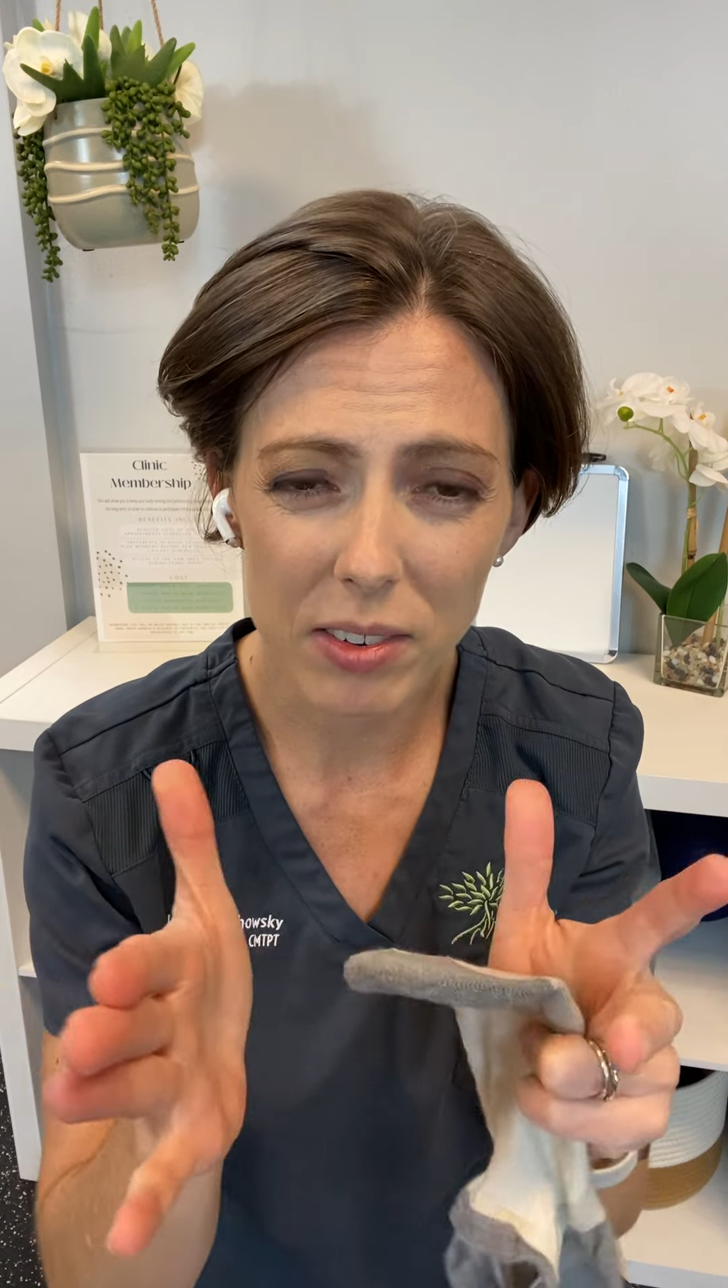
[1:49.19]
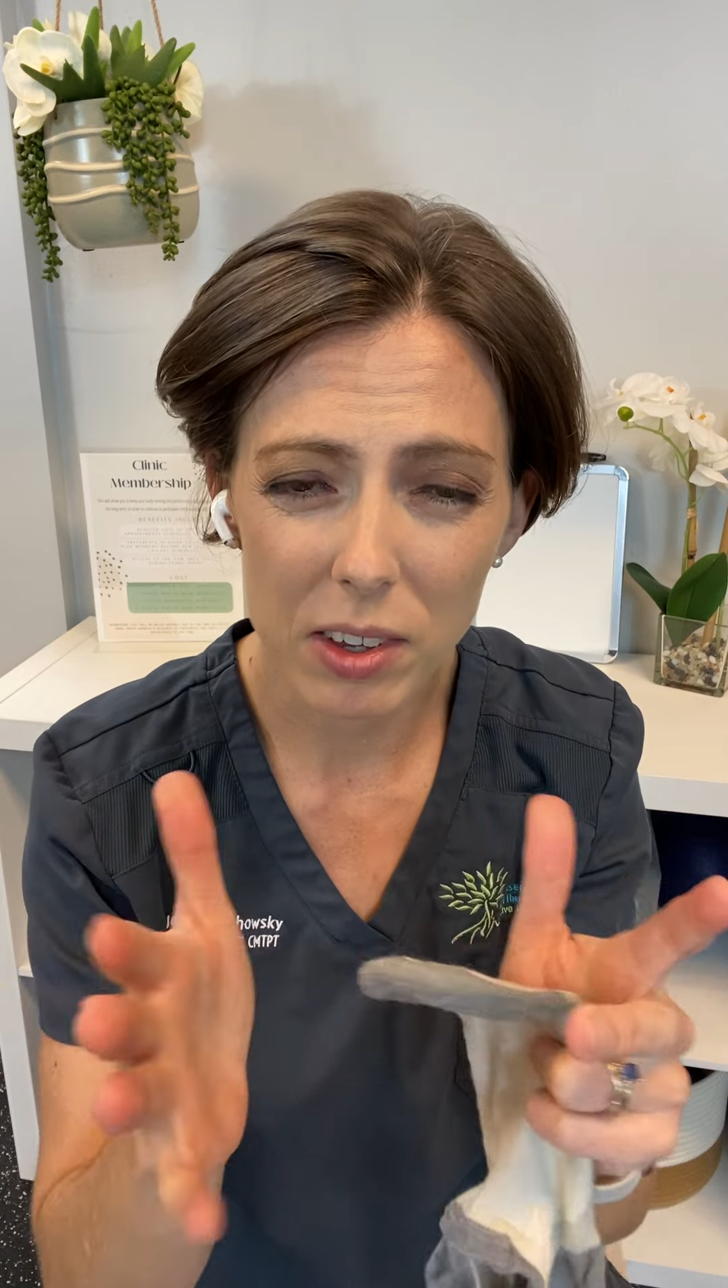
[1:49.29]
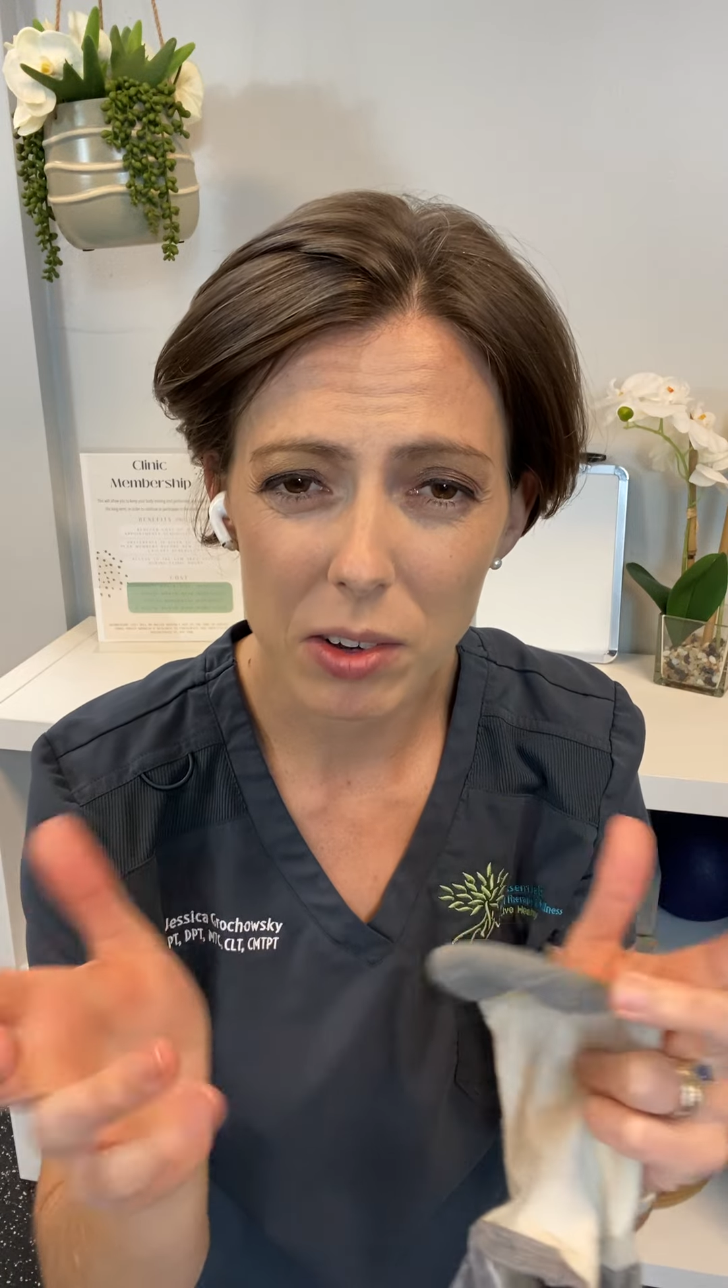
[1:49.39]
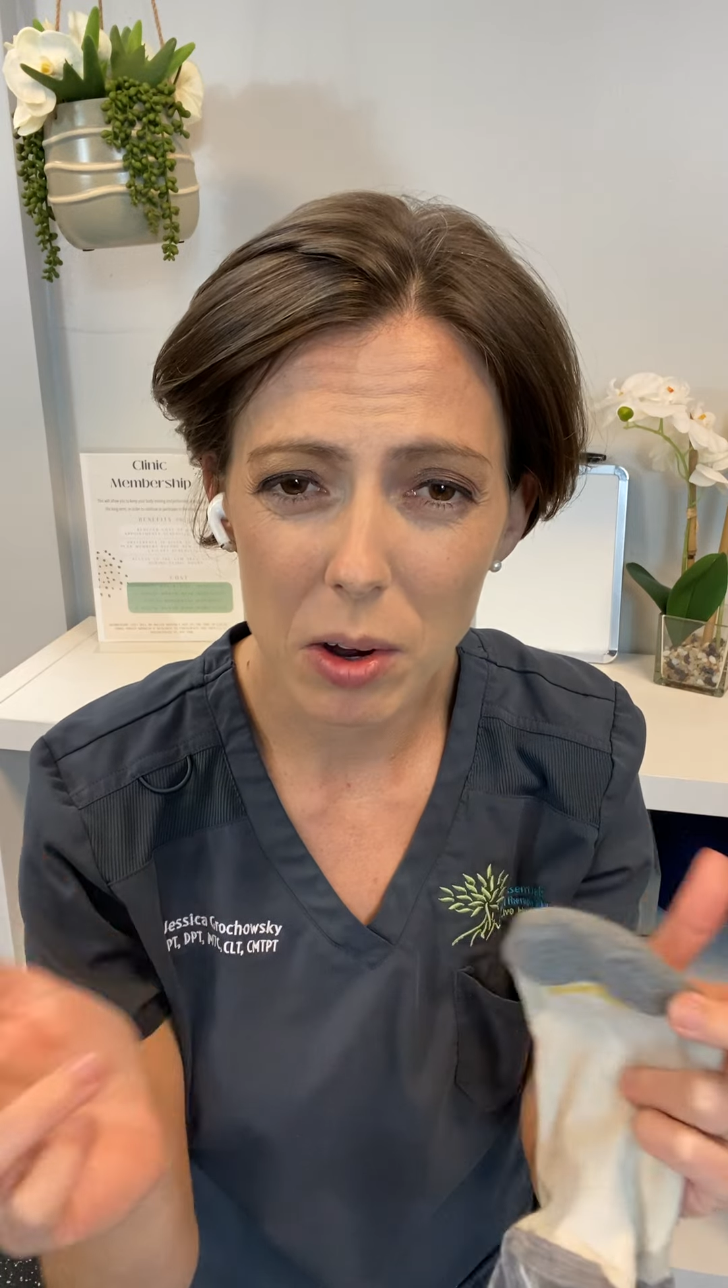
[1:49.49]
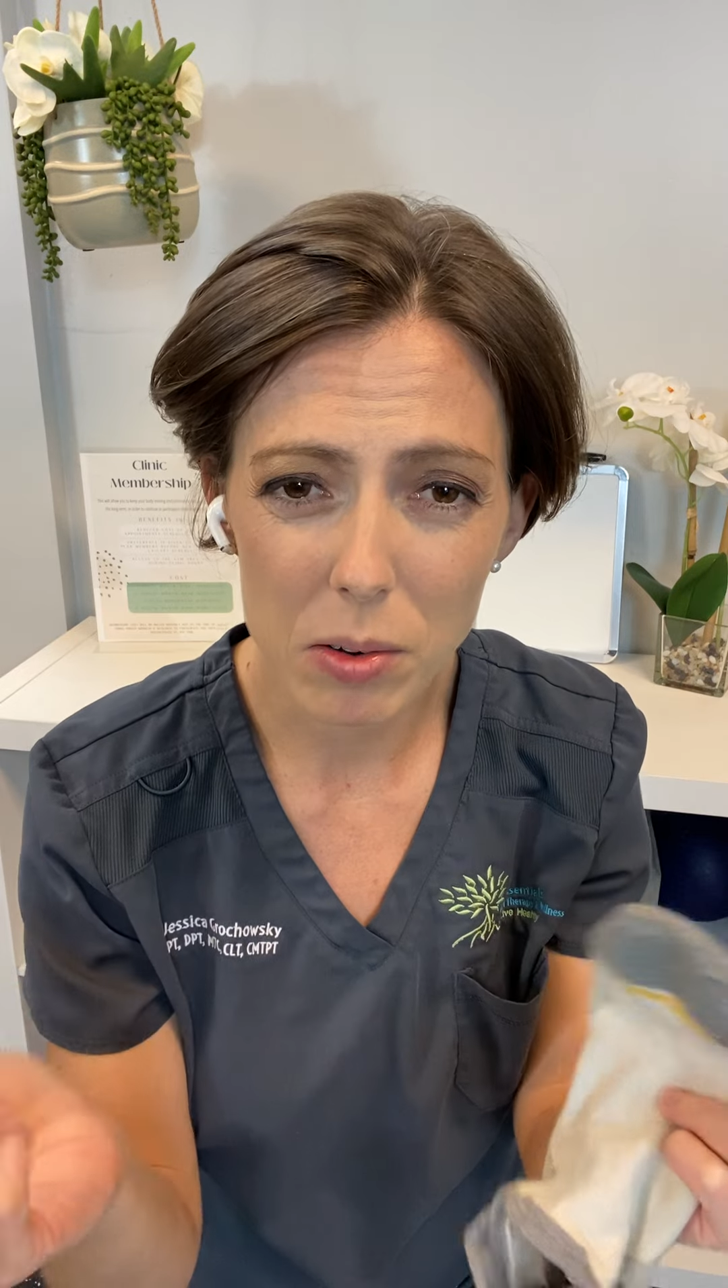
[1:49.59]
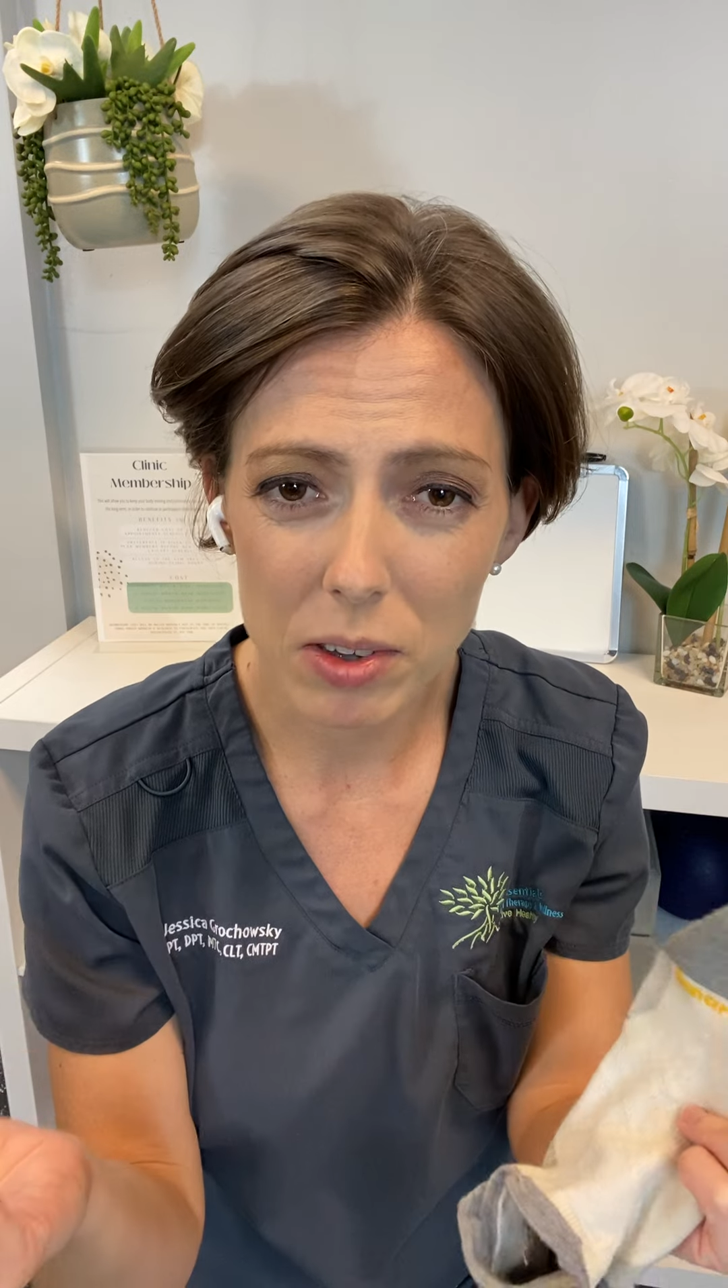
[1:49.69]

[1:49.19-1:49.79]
the toes